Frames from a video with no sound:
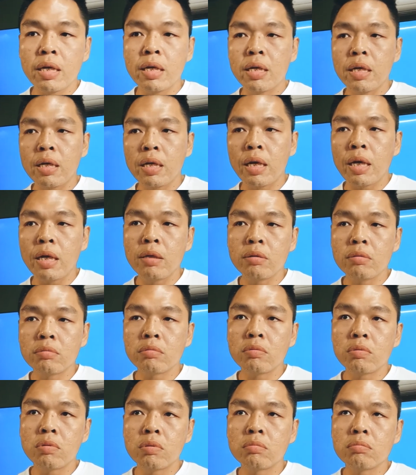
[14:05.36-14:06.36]
uh, I
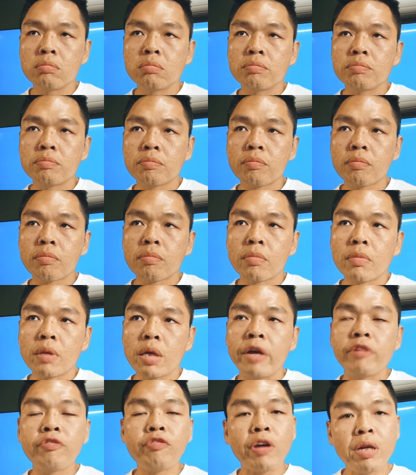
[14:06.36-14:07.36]

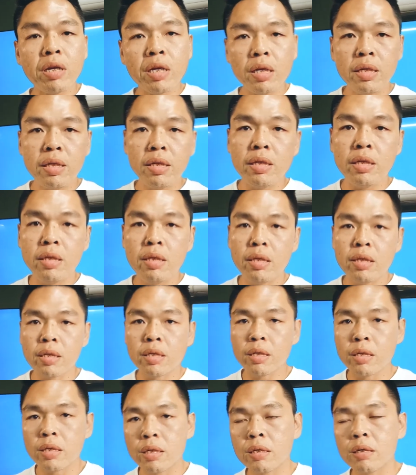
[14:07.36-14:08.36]
I finally
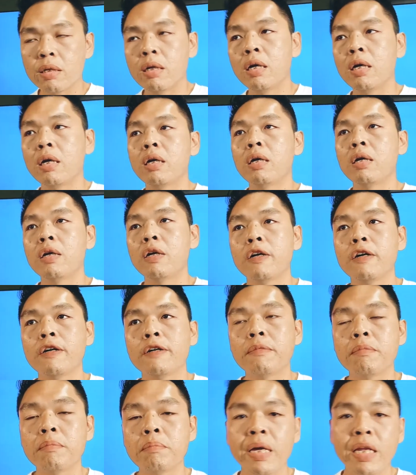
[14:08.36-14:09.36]

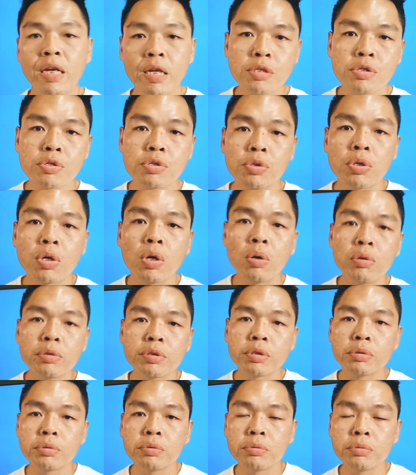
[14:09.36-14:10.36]
uh, managed to go
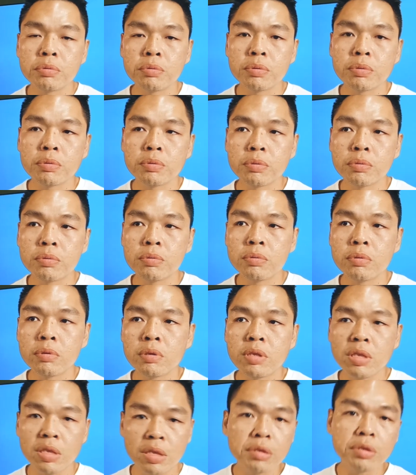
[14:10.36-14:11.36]
to
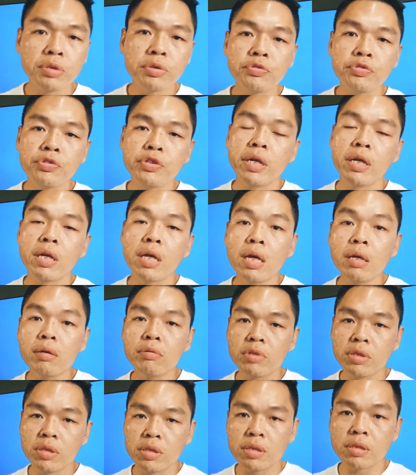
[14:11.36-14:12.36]
D2 Vienna,
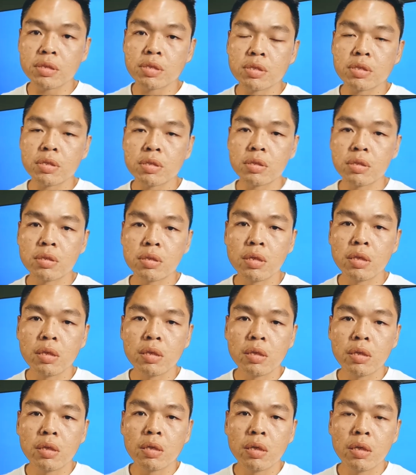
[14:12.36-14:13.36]
which is
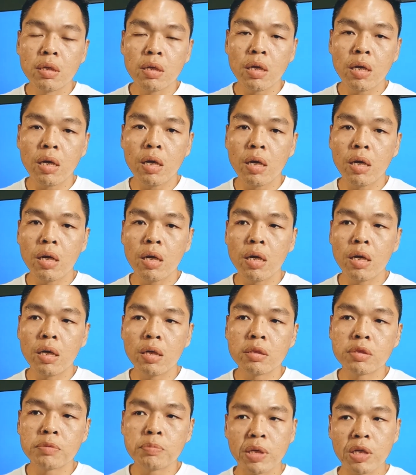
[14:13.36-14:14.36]
uh,
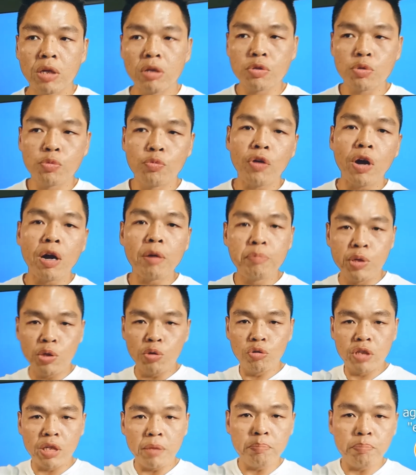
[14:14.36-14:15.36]
it's because
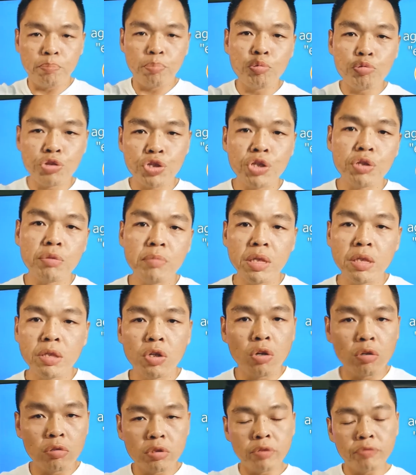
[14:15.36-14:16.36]
Fabio keep pushing me. You
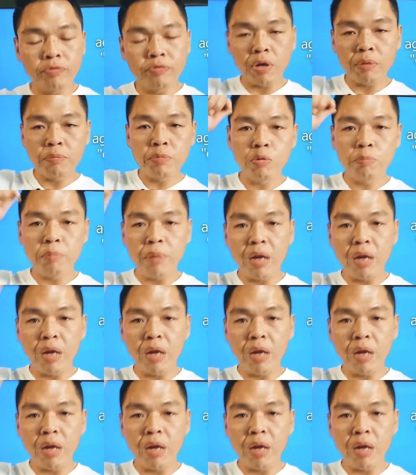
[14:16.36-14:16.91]
know, the Fabio